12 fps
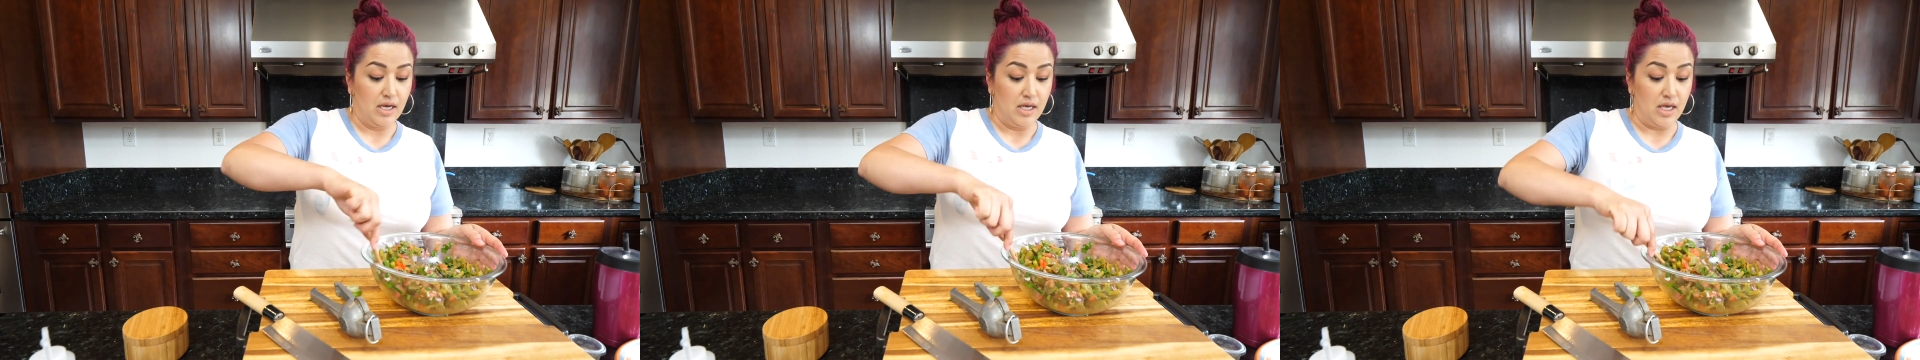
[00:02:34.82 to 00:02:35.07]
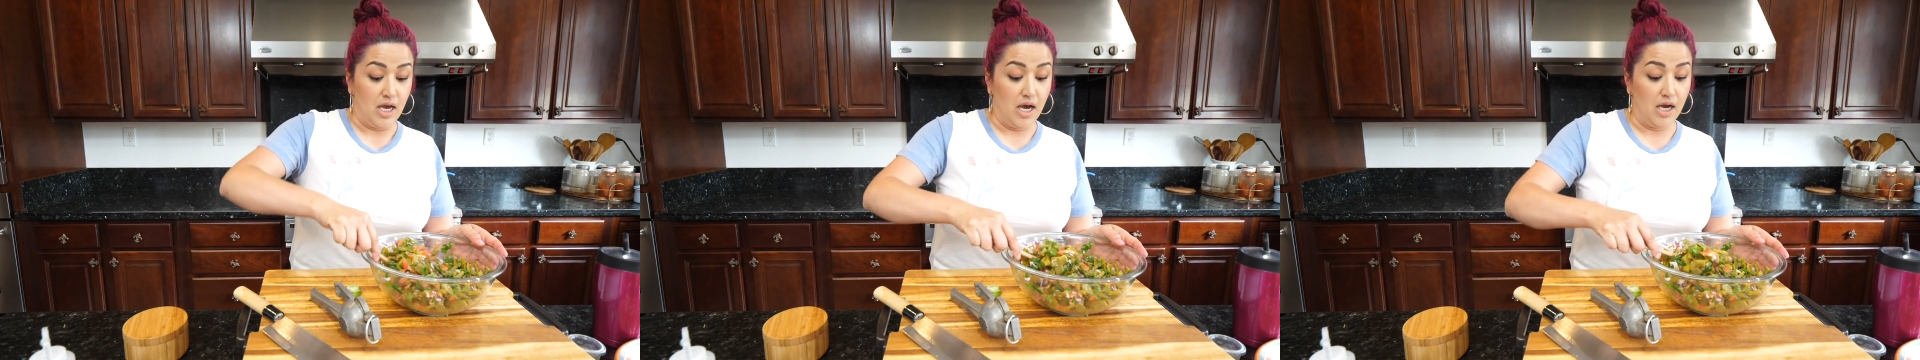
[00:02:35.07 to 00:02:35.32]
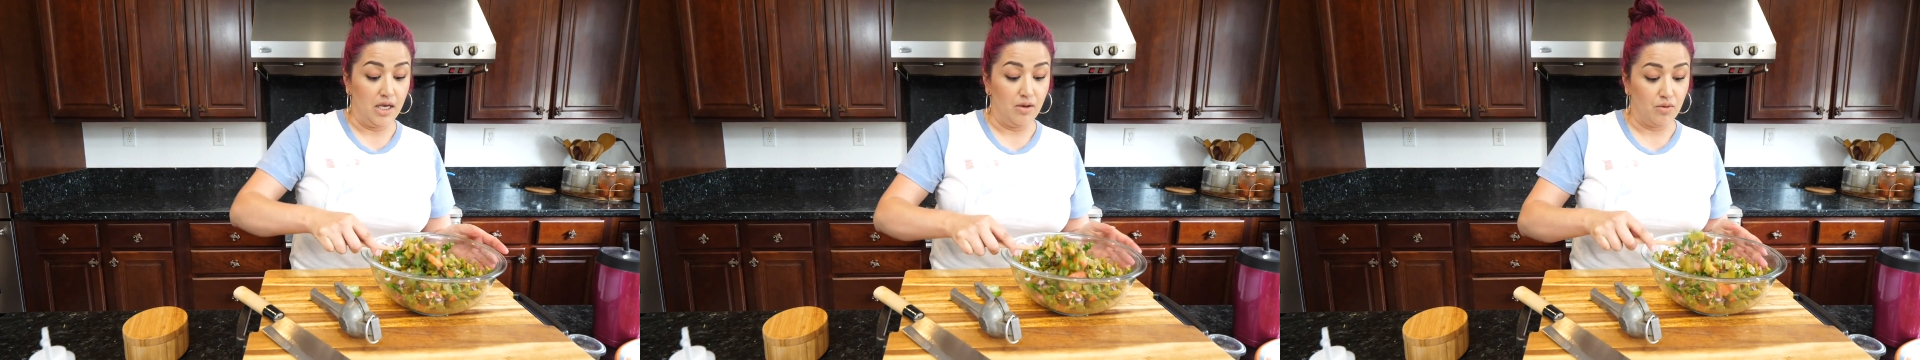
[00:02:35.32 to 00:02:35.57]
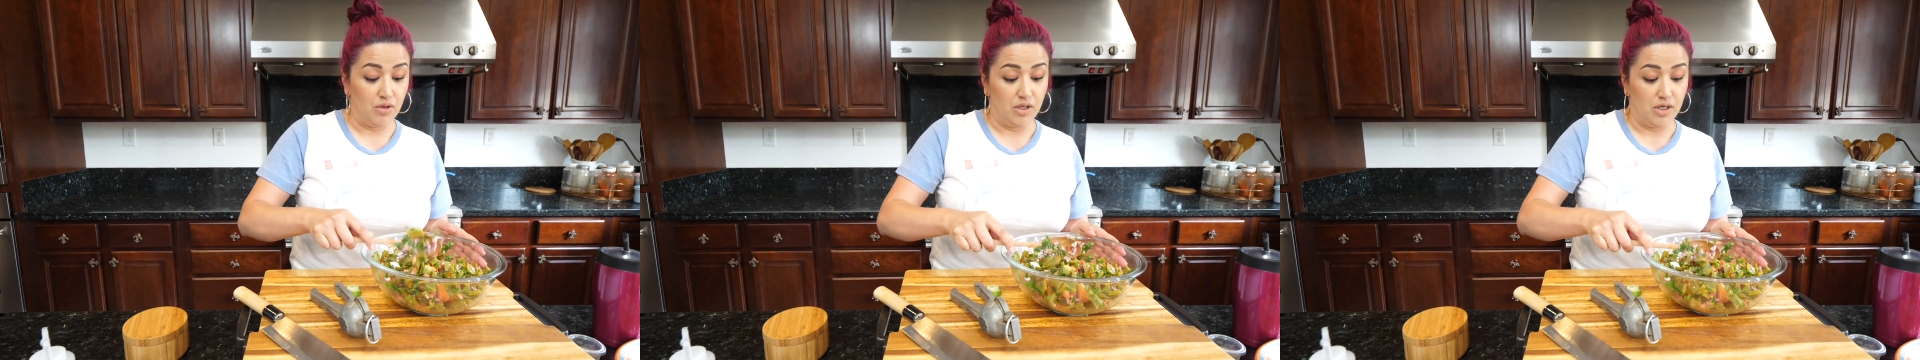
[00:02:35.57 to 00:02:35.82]
Yeah, he
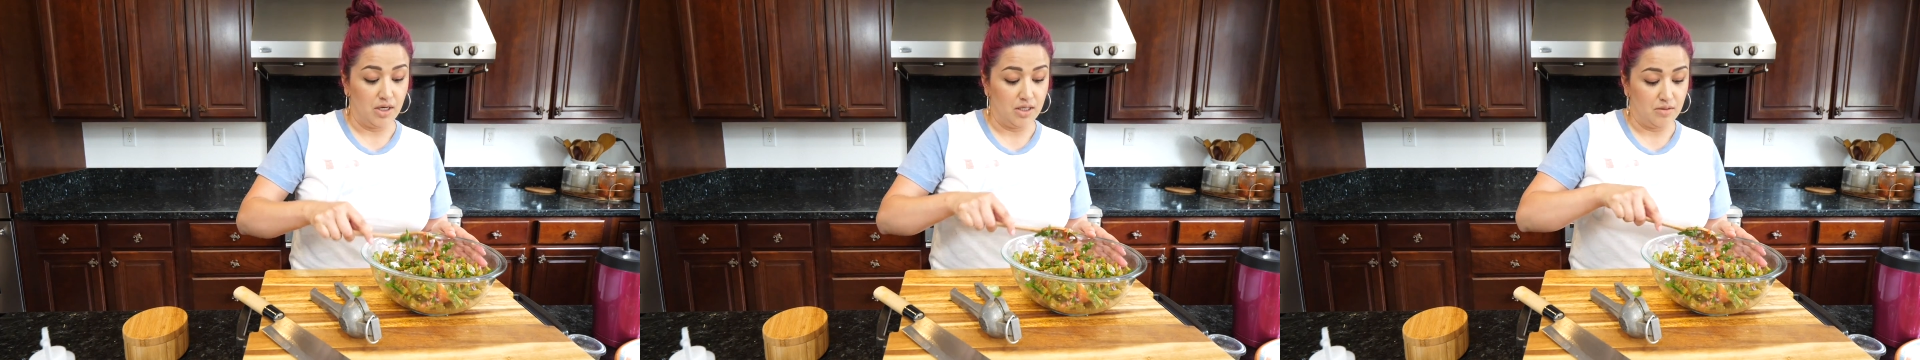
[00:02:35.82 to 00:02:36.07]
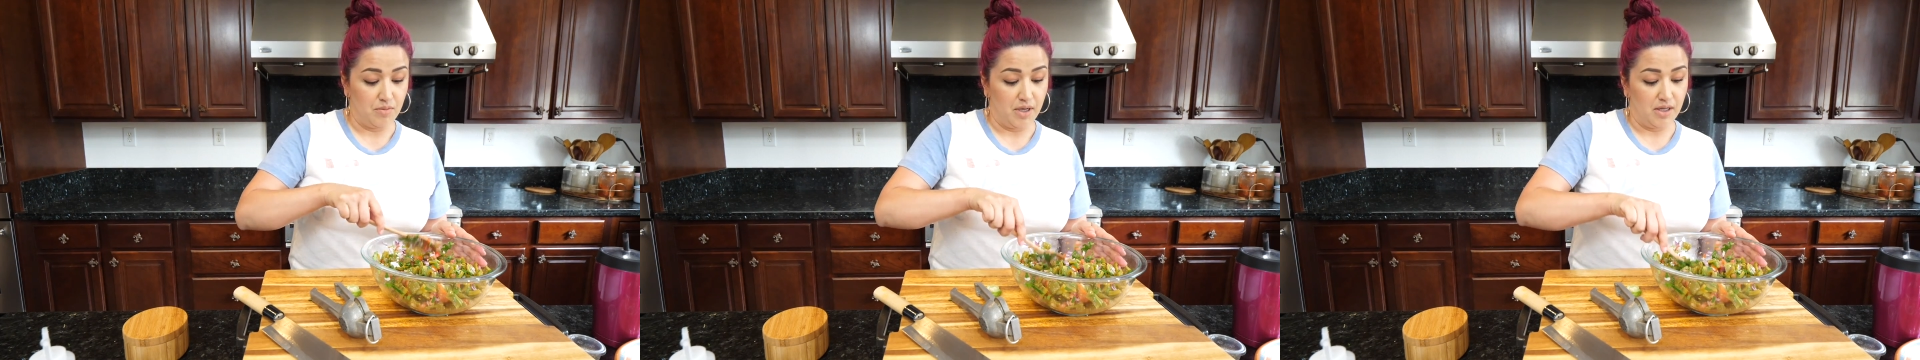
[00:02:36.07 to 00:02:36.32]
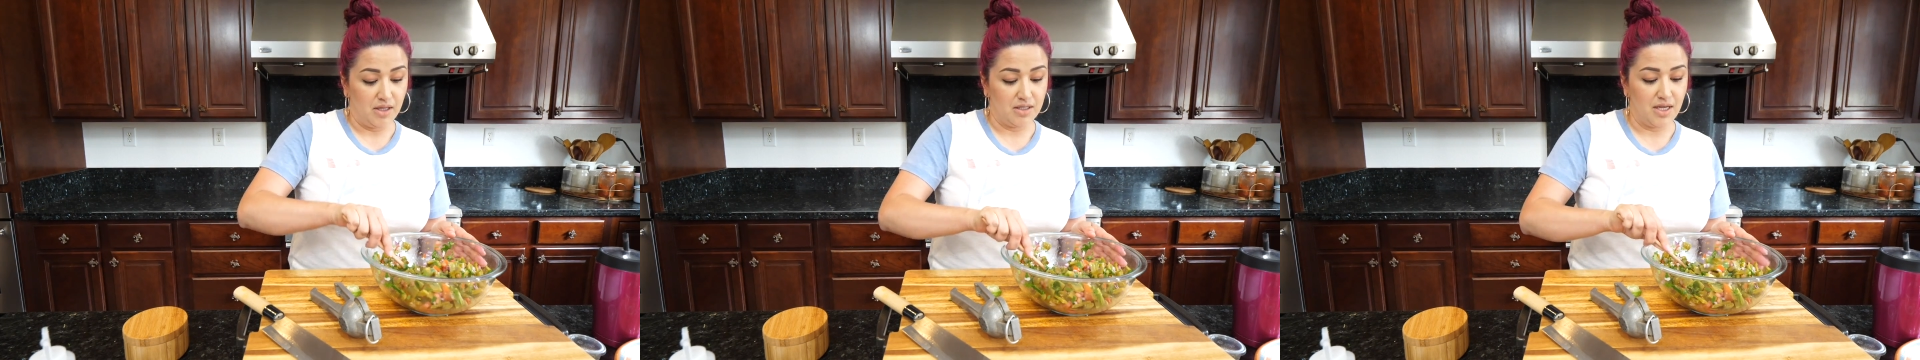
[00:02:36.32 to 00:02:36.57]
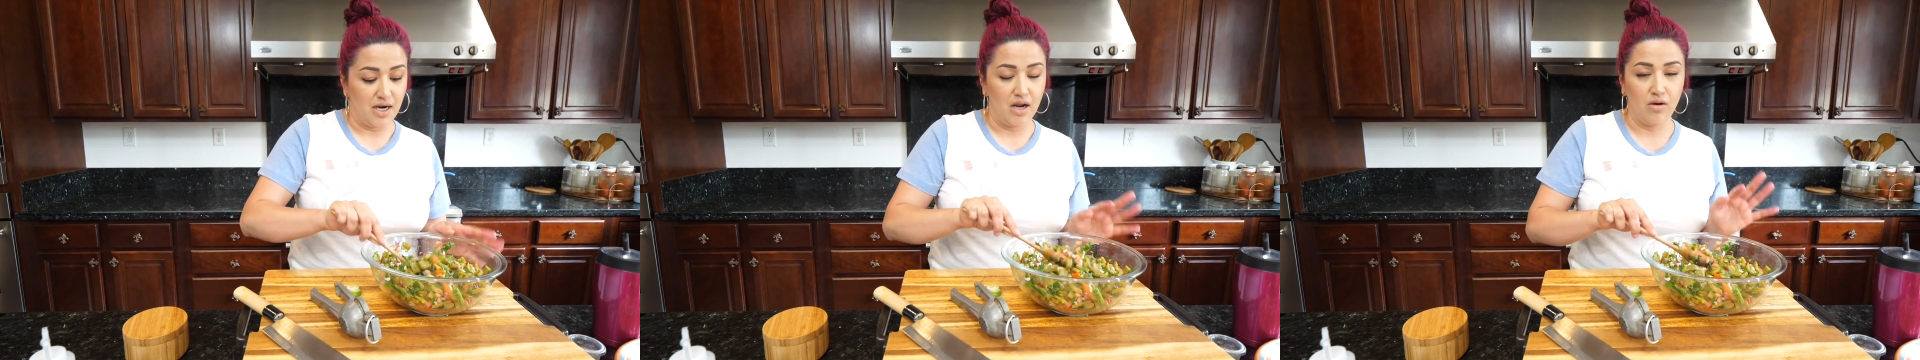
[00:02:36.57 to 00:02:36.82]
really does. But the
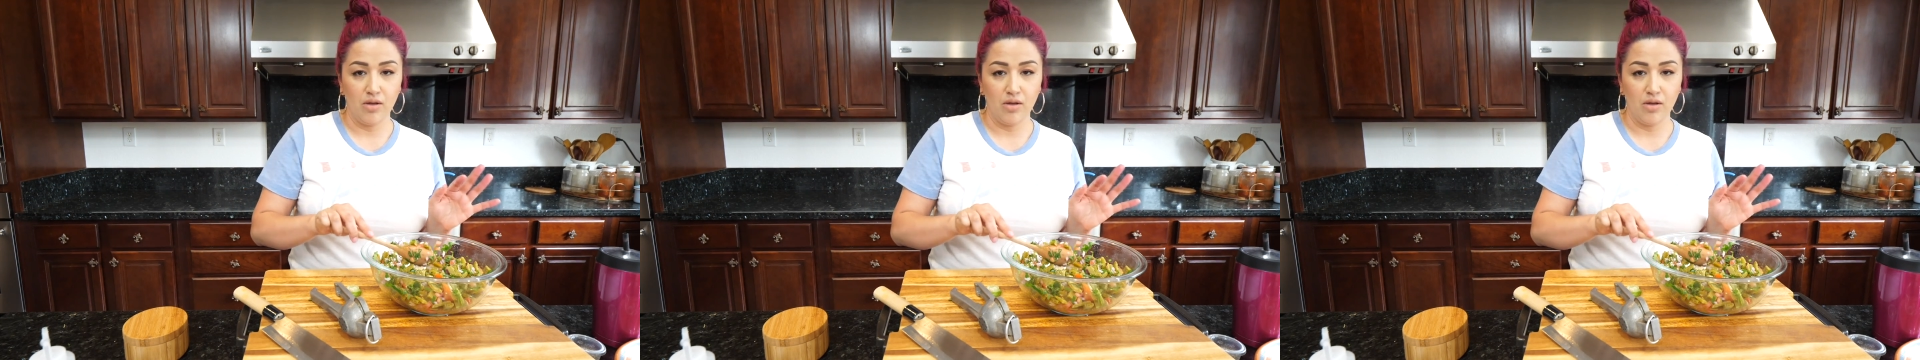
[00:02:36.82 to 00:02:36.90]
serrano